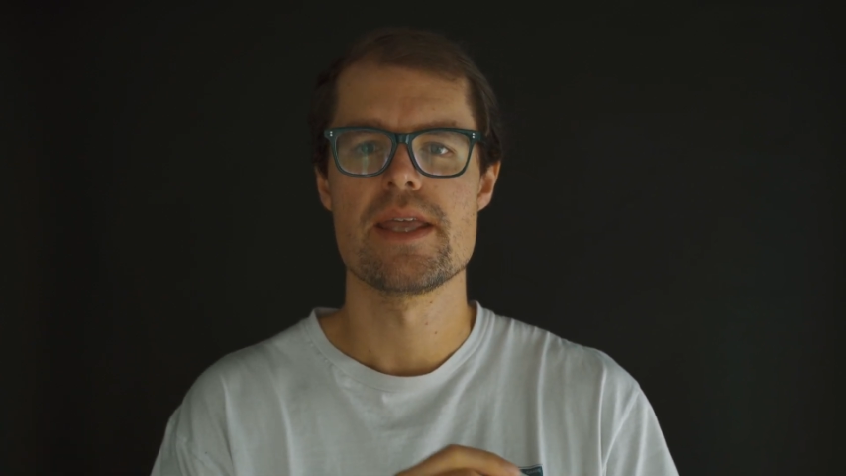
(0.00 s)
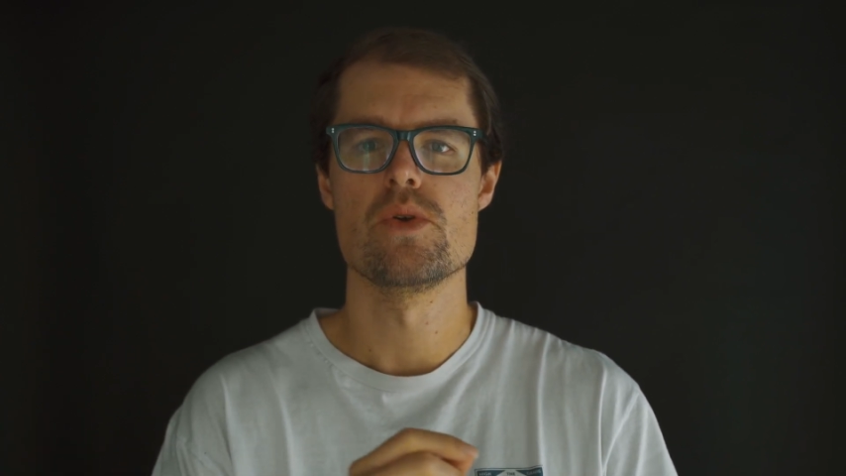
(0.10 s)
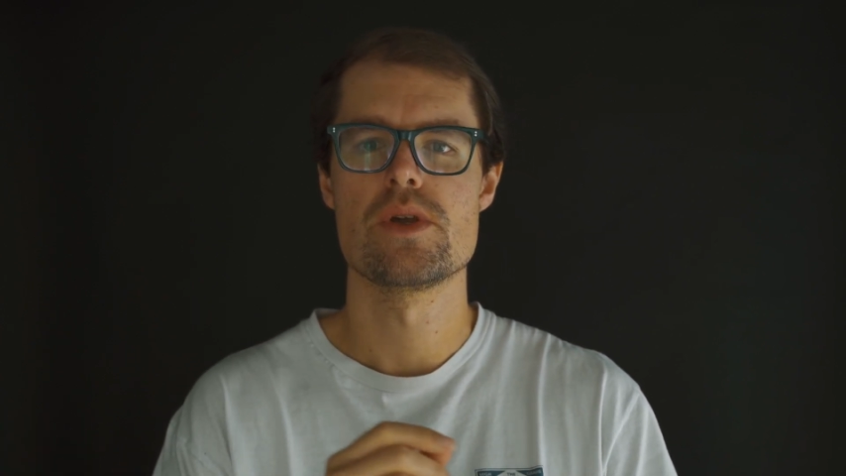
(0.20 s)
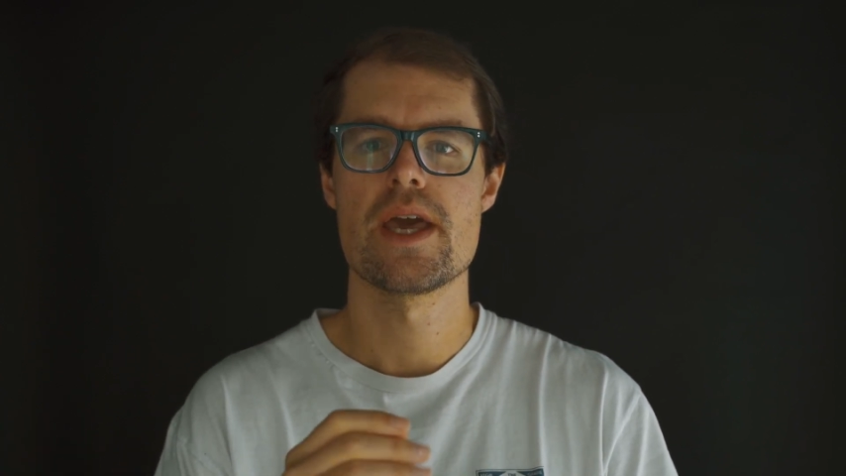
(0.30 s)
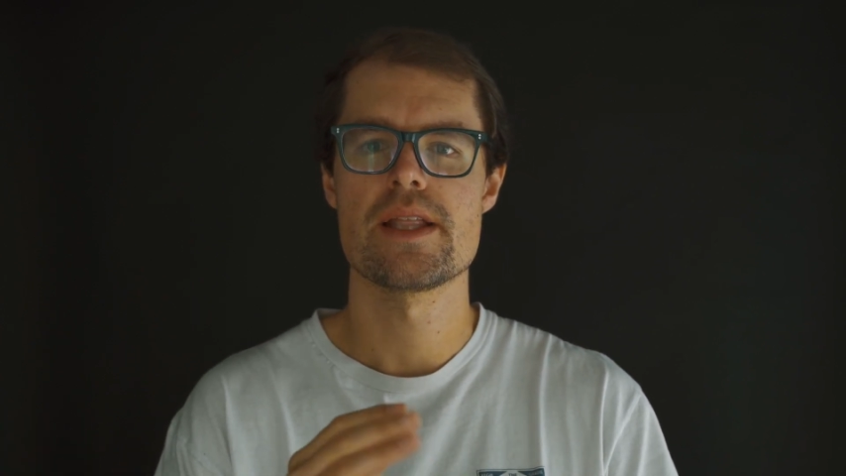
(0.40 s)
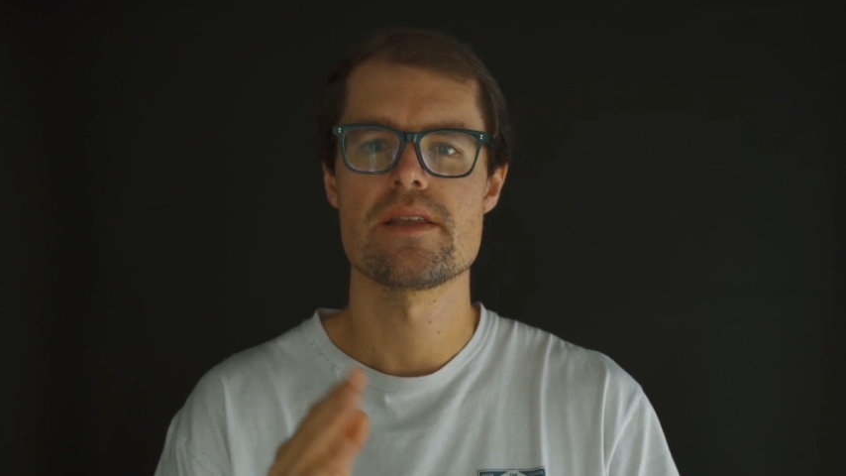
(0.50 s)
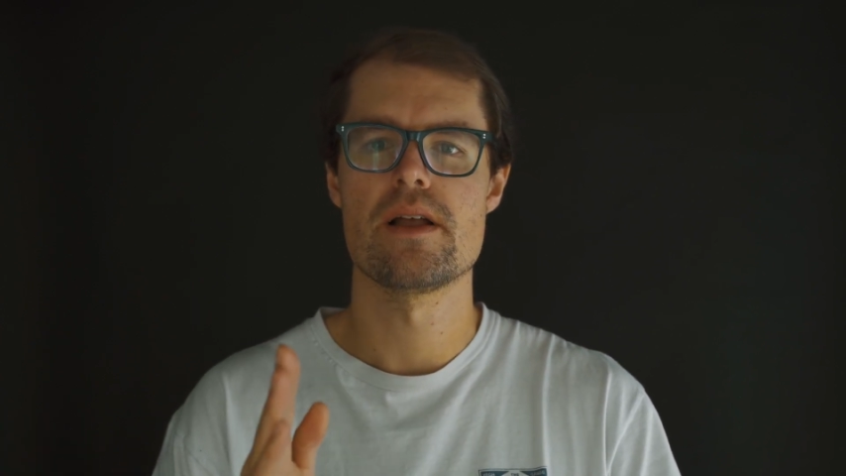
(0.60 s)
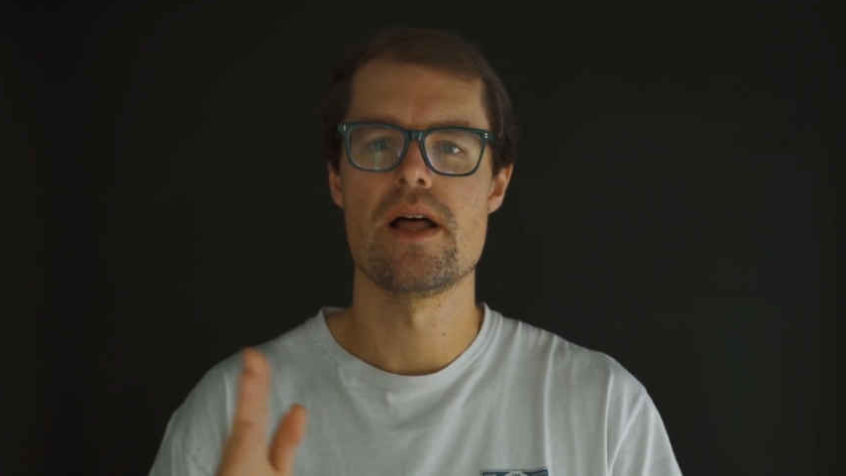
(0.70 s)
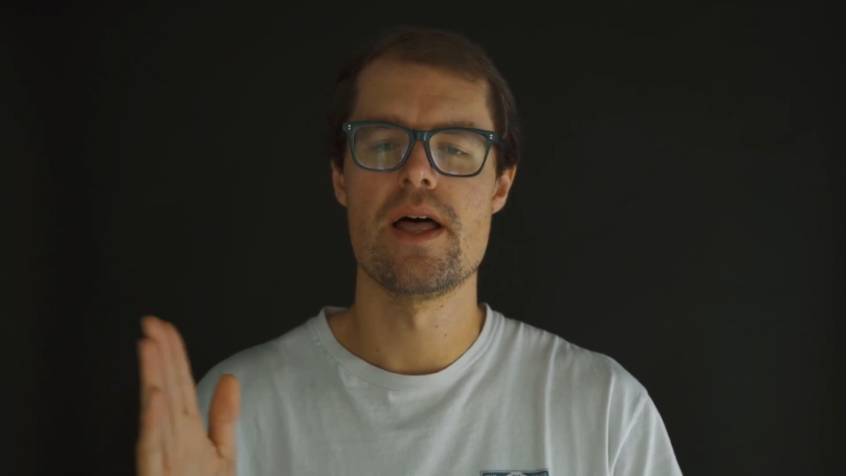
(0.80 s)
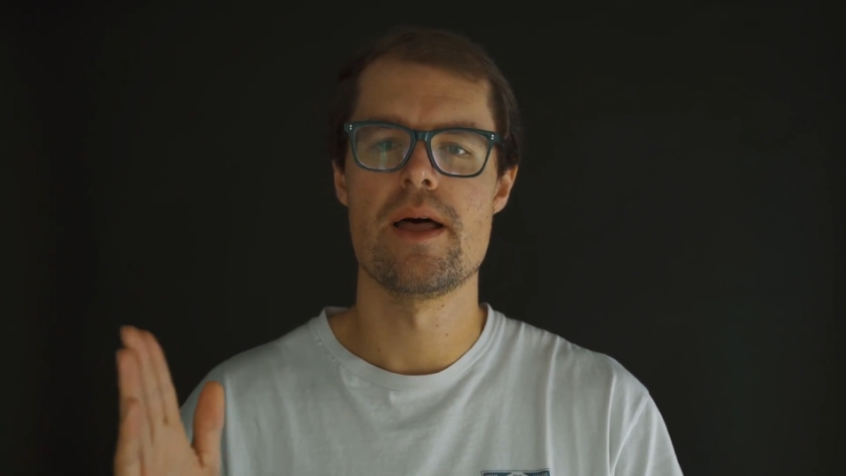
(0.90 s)
you get
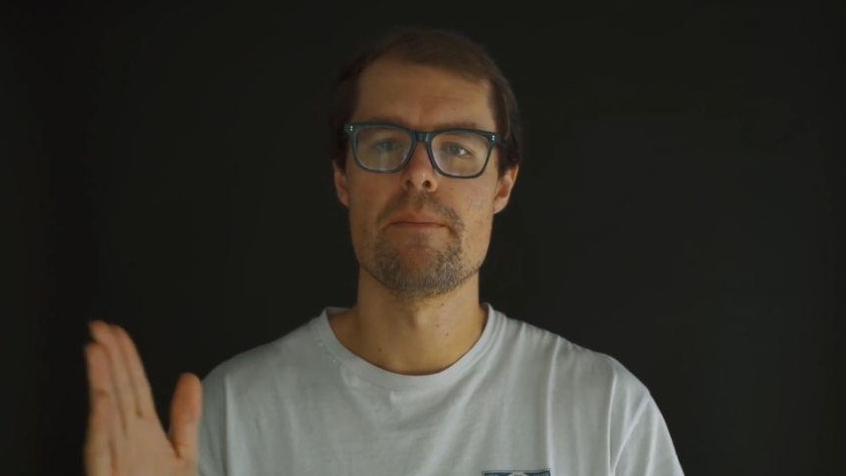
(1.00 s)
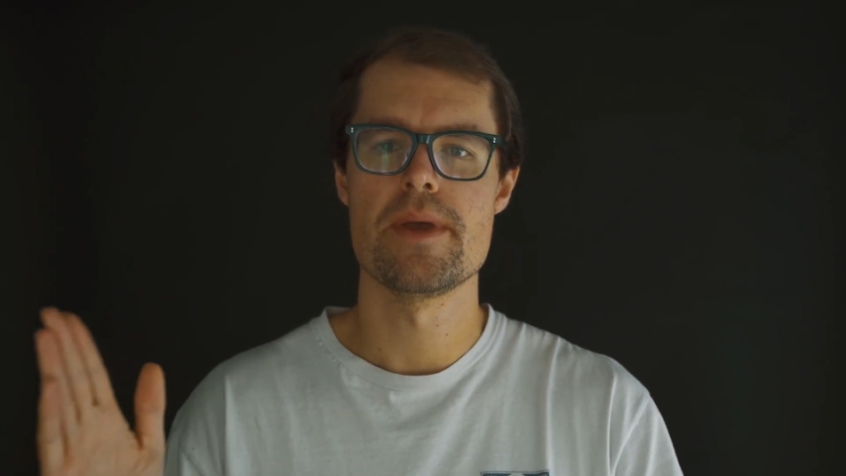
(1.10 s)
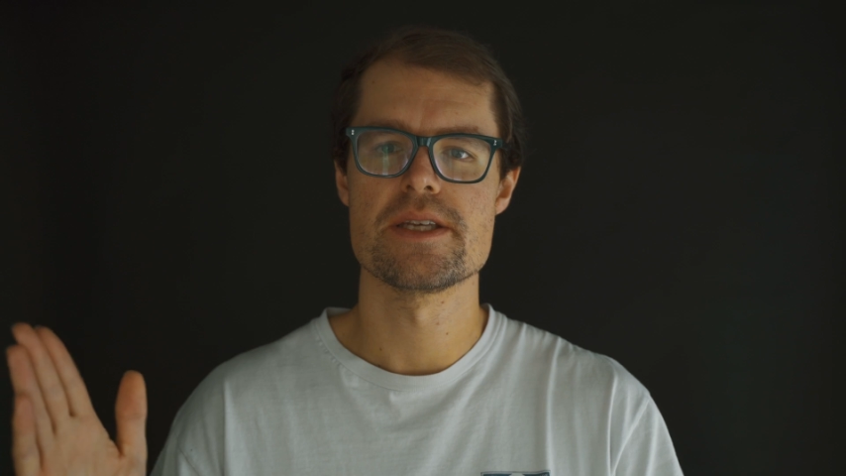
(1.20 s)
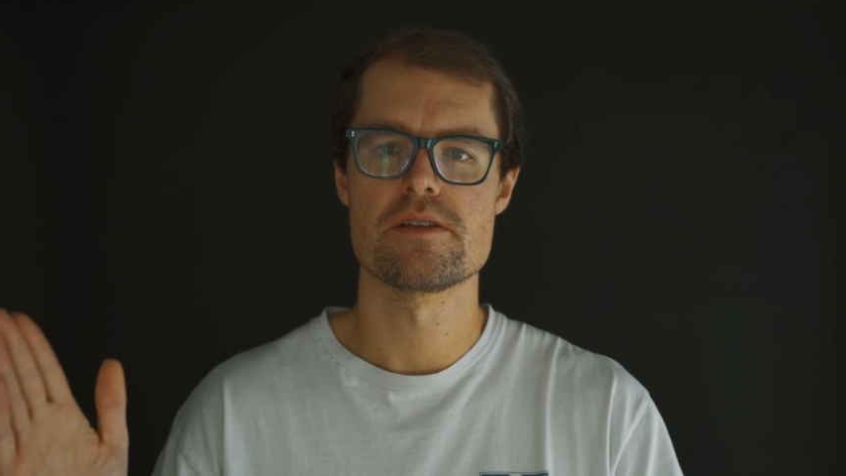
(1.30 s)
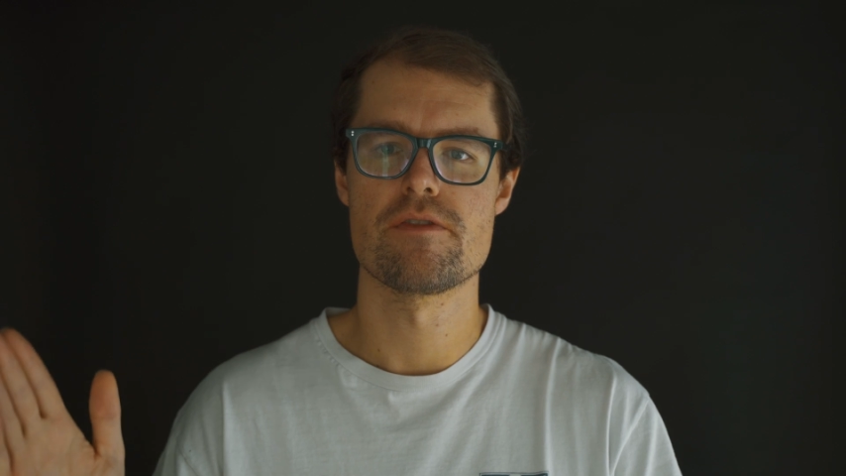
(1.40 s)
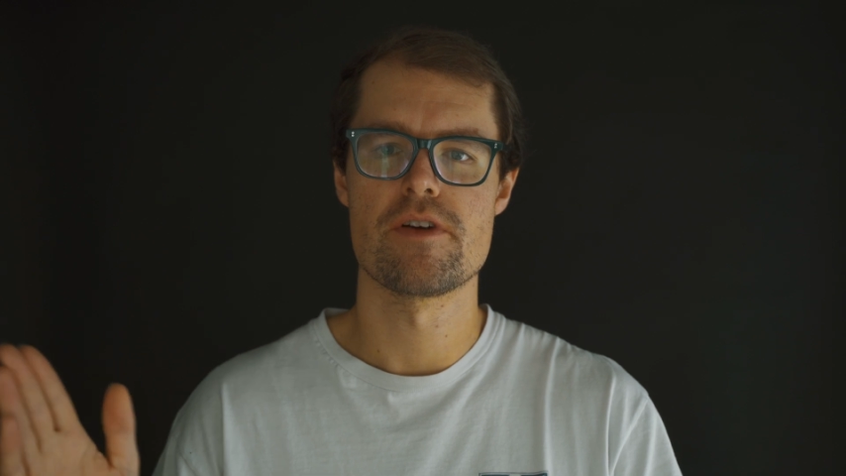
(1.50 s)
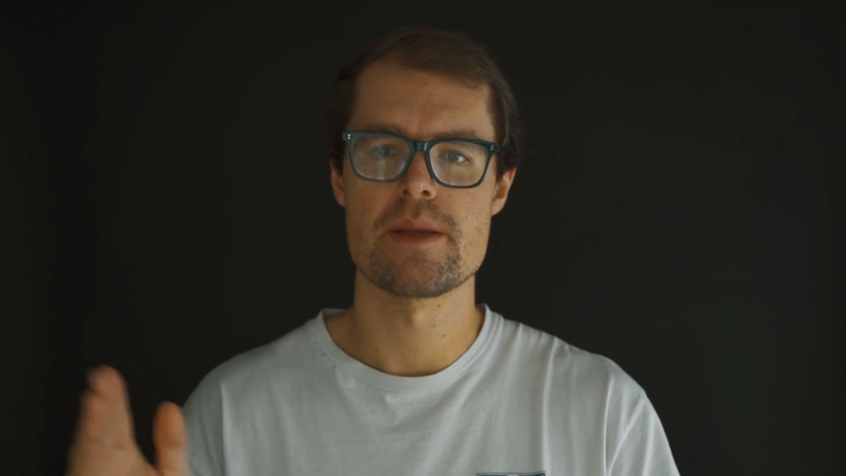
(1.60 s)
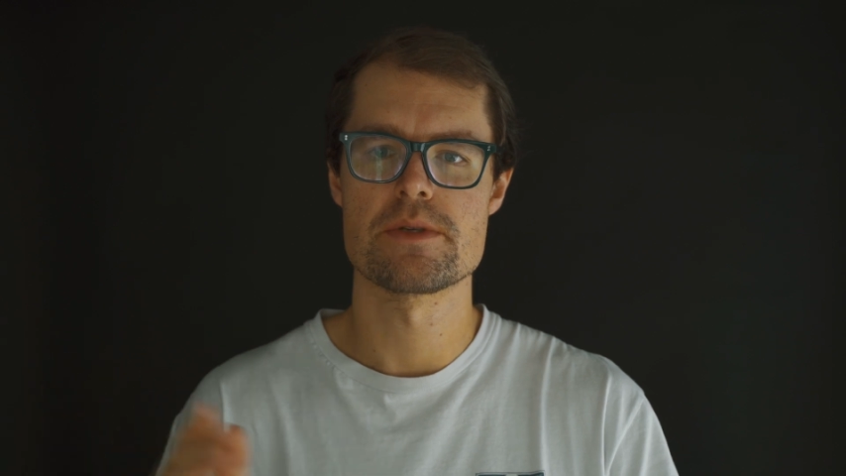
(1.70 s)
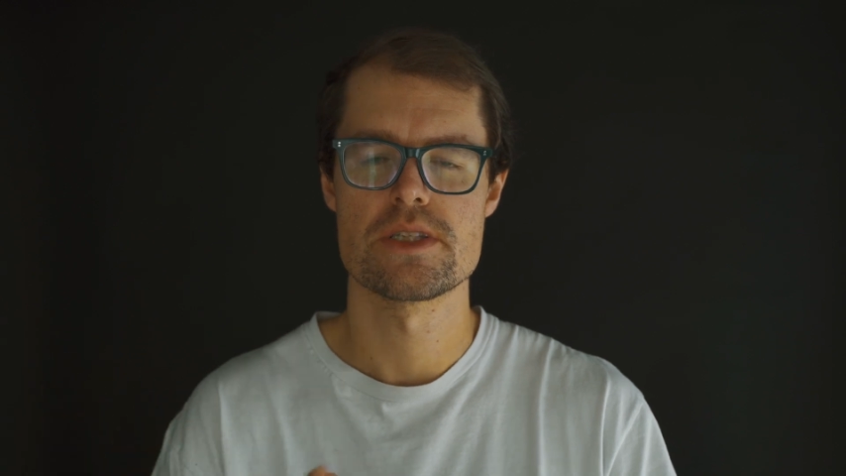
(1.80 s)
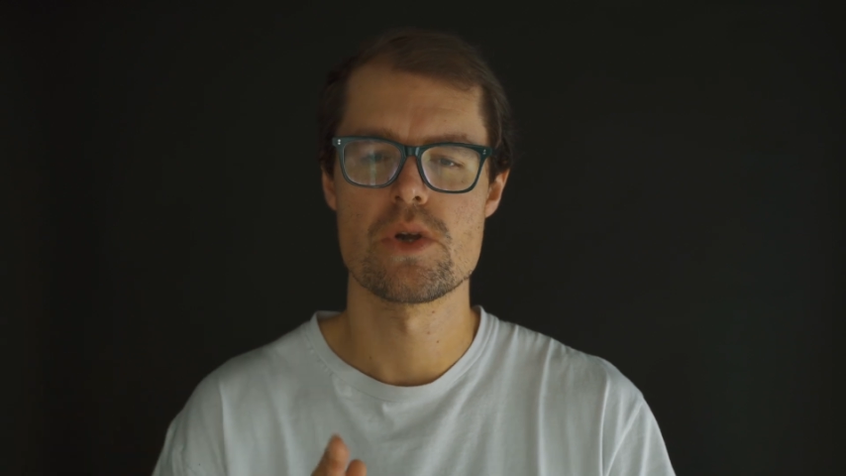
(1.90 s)
missed frames.